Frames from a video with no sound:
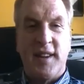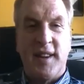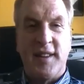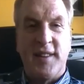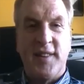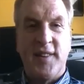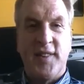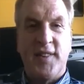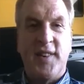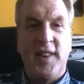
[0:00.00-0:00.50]

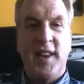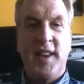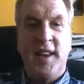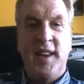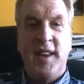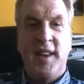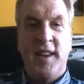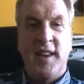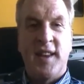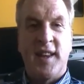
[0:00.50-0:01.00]
like to
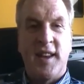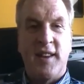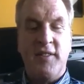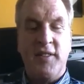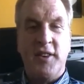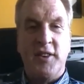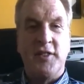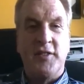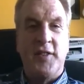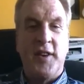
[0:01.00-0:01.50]
see kind
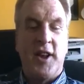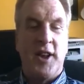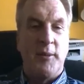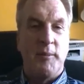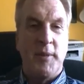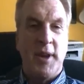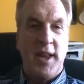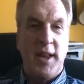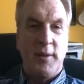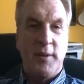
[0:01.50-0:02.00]
of the
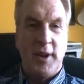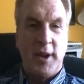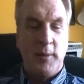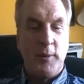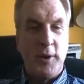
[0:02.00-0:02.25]
development when